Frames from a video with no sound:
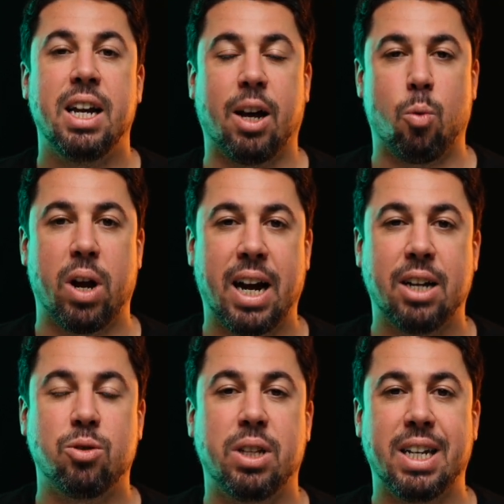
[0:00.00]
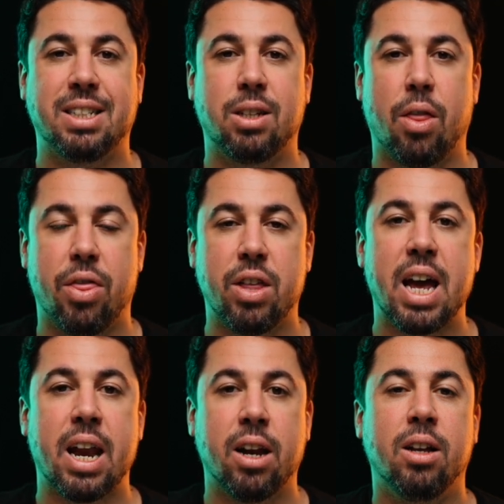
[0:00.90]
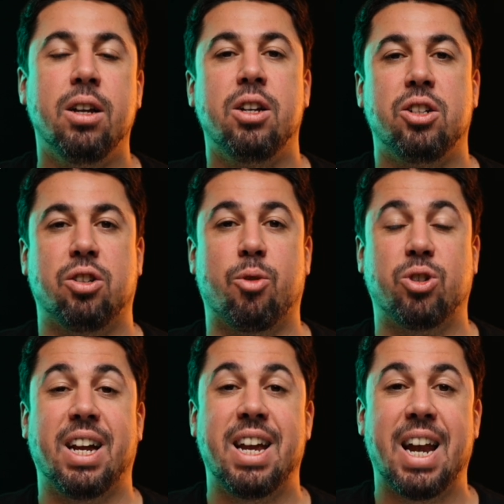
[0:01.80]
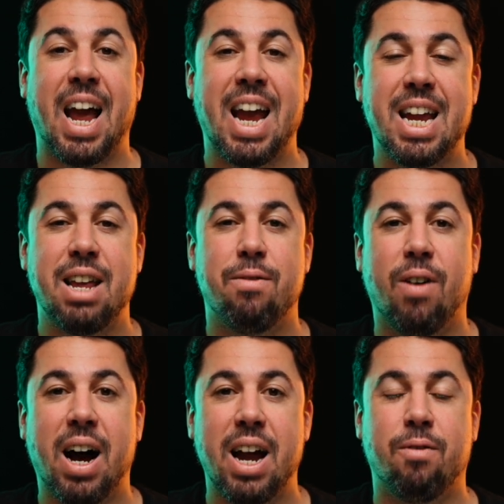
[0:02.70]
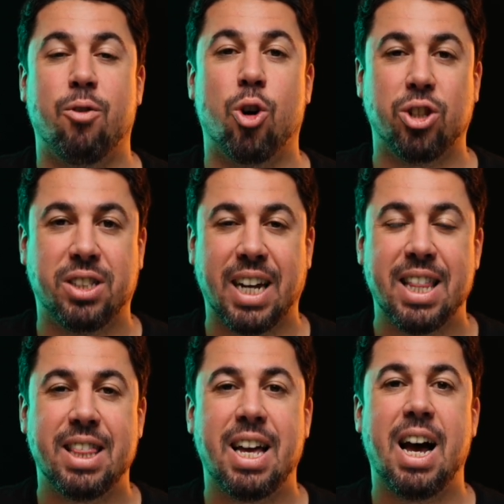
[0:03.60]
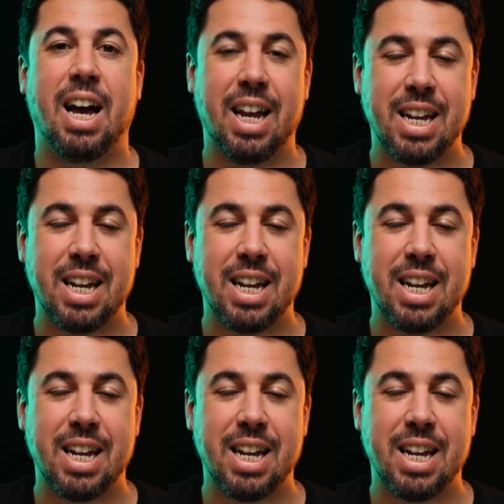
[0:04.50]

and 100 is 100. So for saying 85, 85.